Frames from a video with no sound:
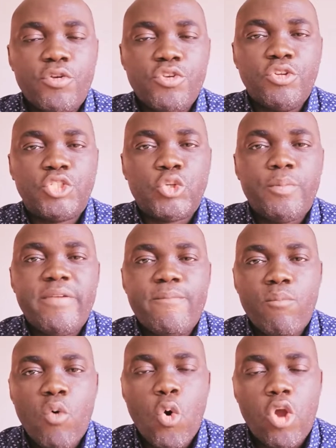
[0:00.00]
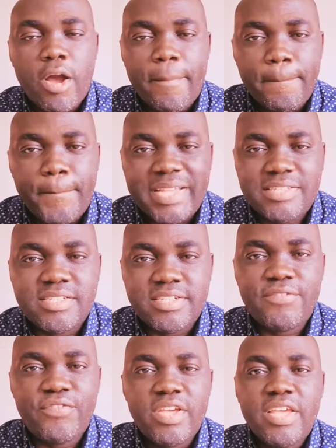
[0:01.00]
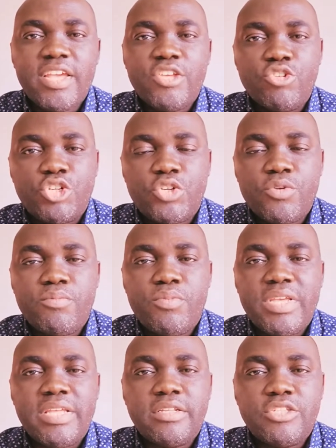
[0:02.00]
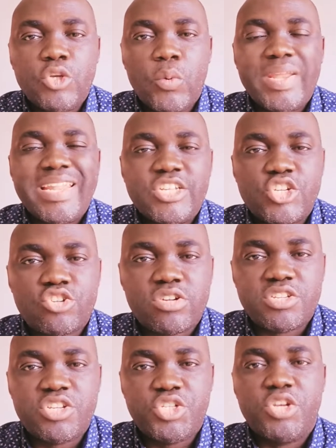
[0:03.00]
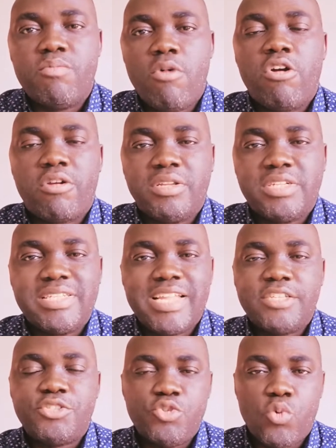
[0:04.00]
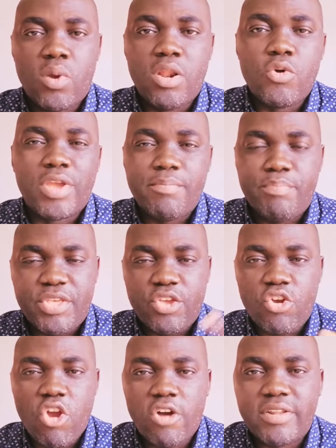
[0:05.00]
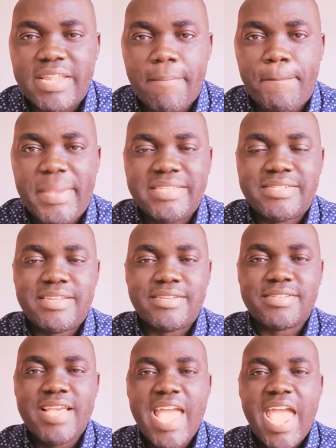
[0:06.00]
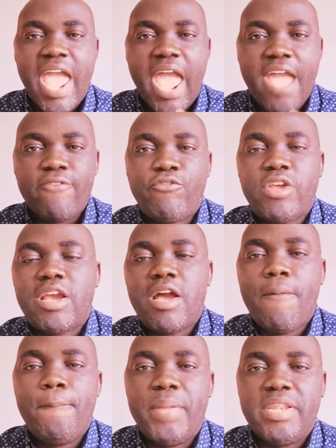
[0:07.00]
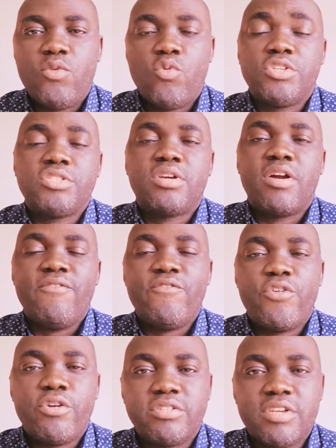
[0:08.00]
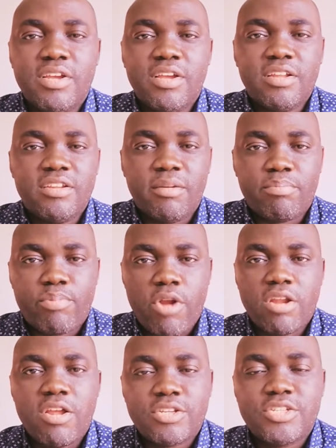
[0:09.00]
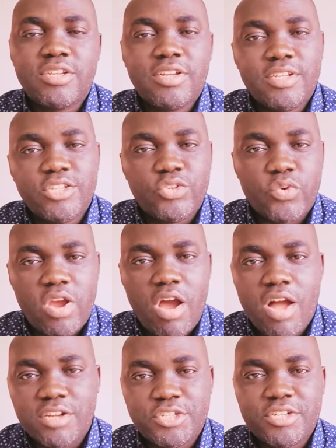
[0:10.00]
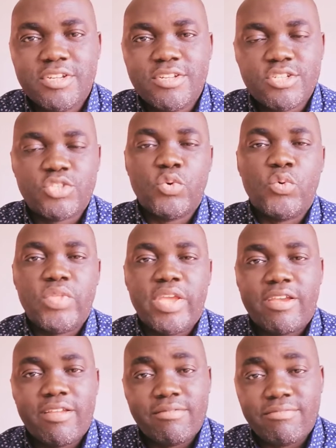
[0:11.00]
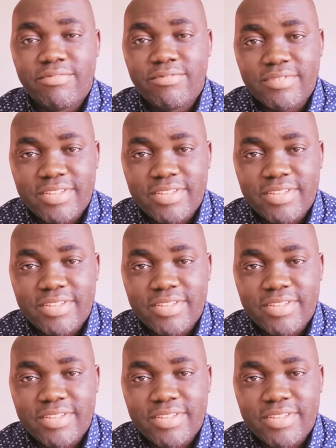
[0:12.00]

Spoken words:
for you to be more competitive, you should be doing a strategic marketing. That you are looking beyond the business. Every company wants to convert their products to cash so they can